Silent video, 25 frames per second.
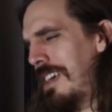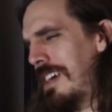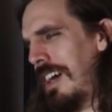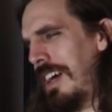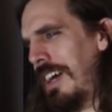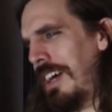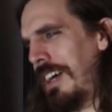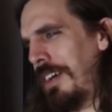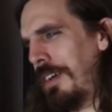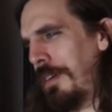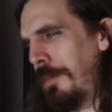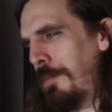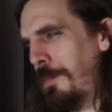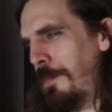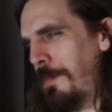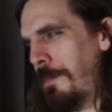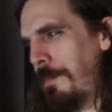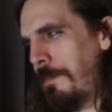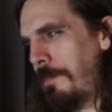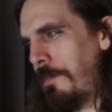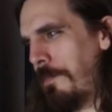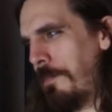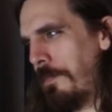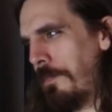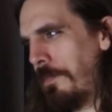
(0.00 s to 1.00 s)

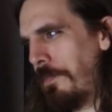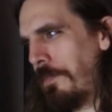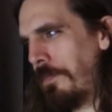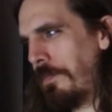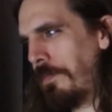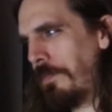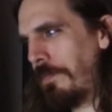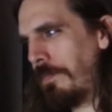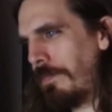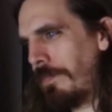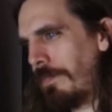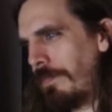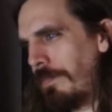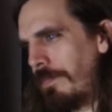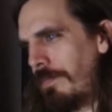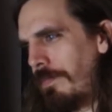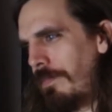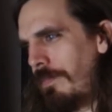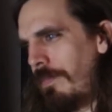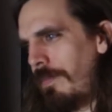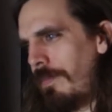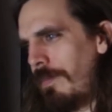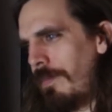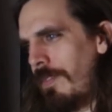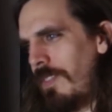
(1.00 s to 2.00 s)

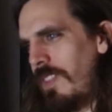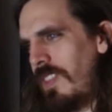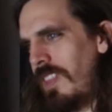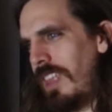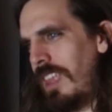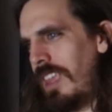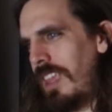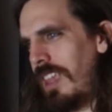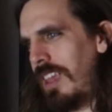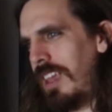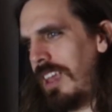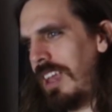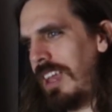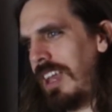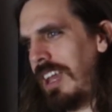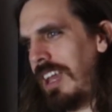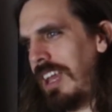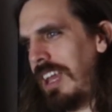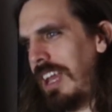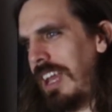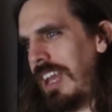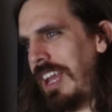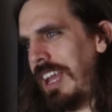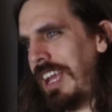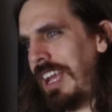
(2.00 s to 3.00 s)

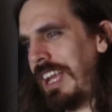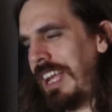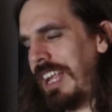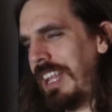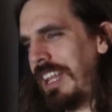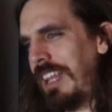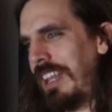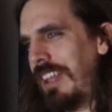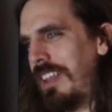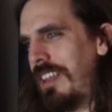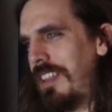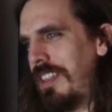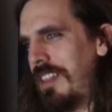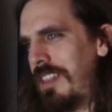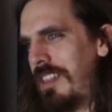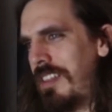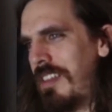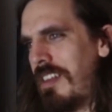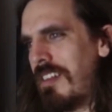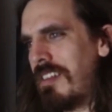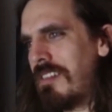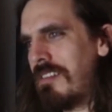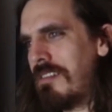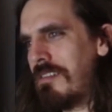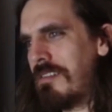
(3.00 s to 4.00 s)
And
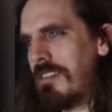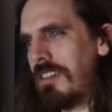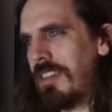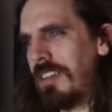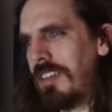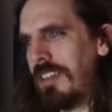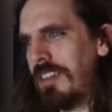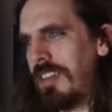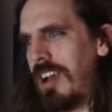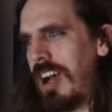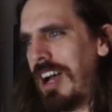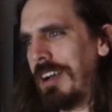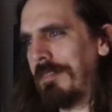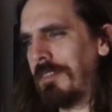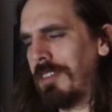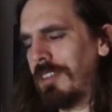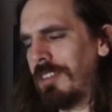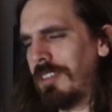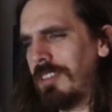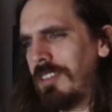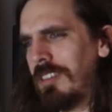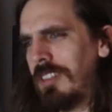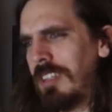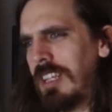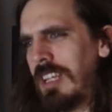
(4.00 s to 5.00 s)
this
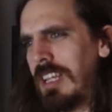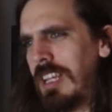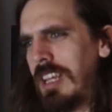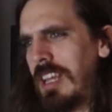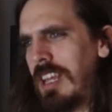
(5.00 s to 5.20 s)
novel